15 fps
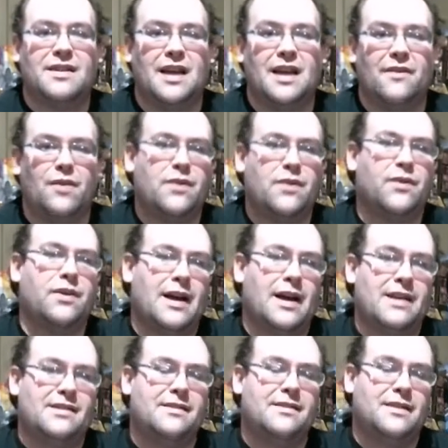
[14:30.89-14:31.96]
kind of one of her
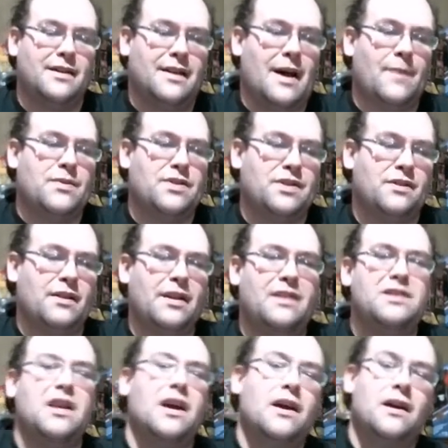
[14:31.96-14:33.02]
last uh, opportunities.